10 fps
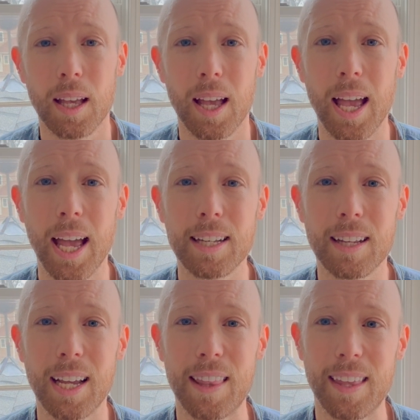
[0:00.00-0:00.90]
And
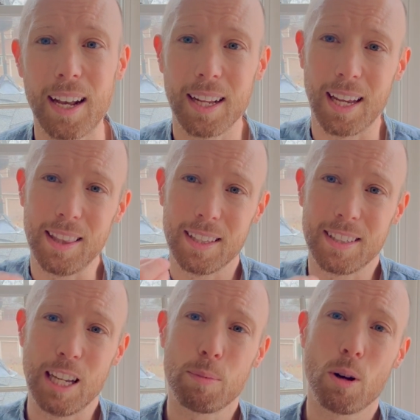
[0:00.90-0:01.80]
then again, this
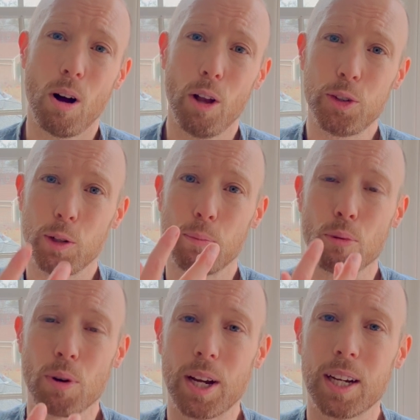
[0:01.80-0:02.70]
deep call to
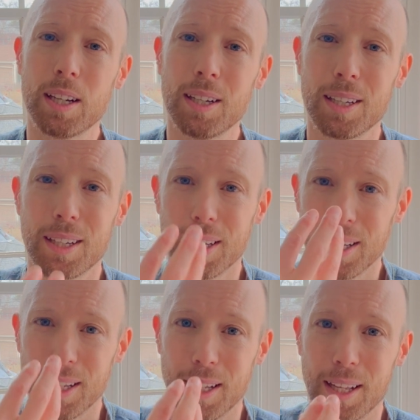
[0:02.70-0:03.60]
bring
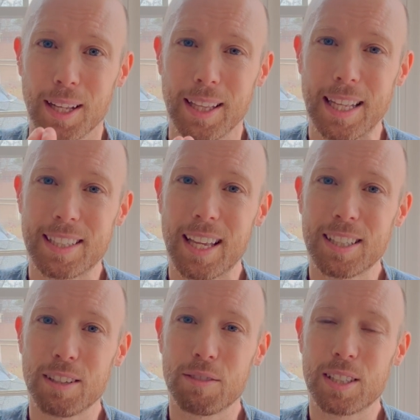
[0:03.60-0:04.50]
that
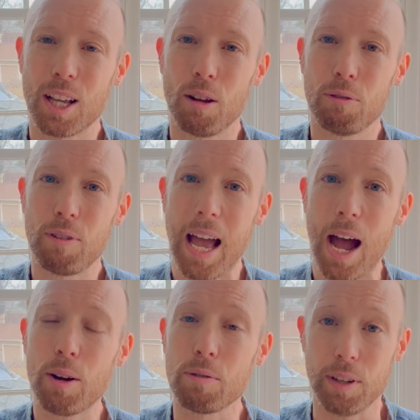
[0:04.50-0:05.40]
sense of self
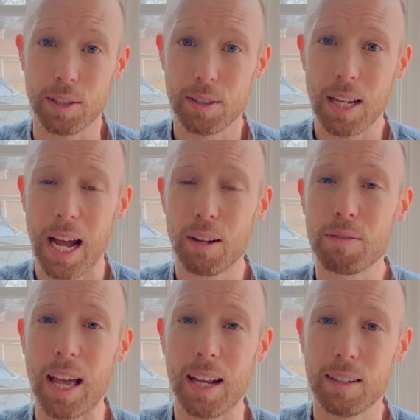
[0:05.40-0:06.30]
out of it, out of
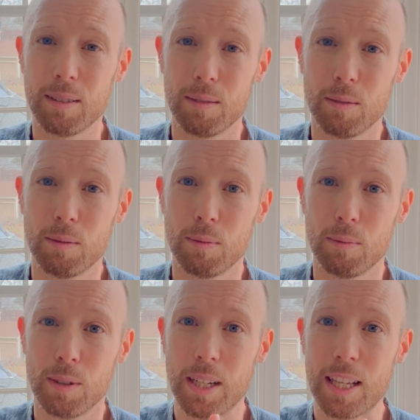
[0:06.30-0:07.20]
that
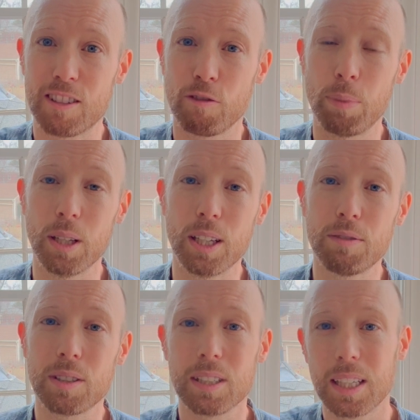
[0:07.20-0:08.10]
nest of
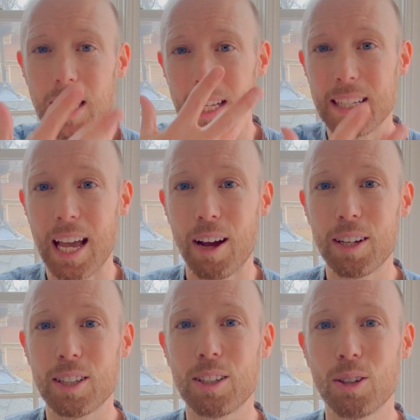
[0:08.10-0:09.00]
beliefs, down
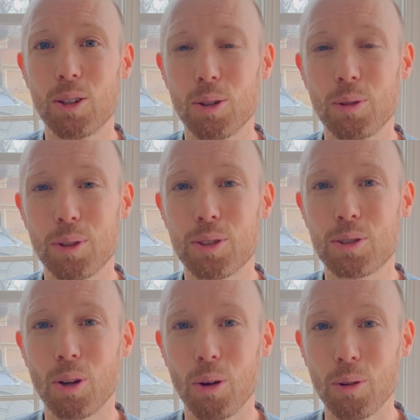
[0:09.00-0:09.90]
into the
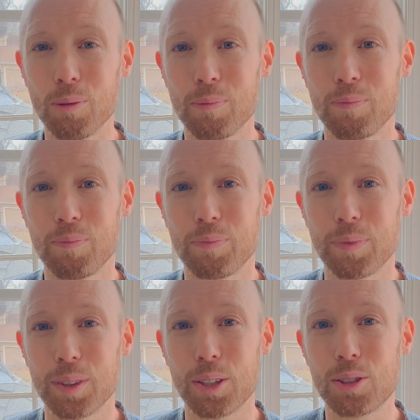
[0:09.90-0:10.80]

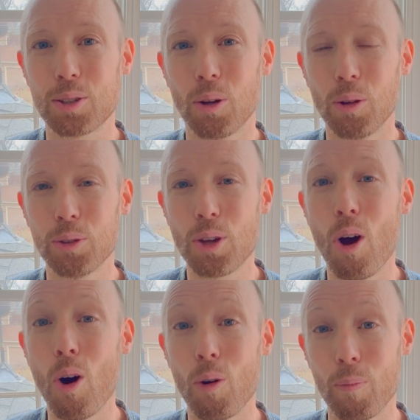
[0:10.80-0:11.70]
soul's
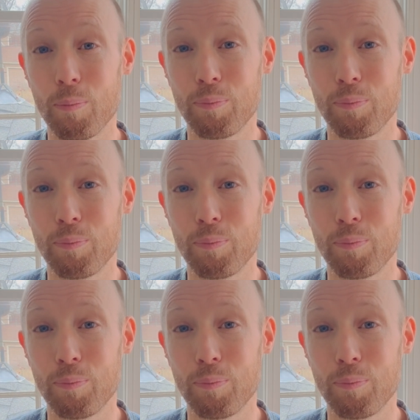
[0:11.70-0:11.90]
home,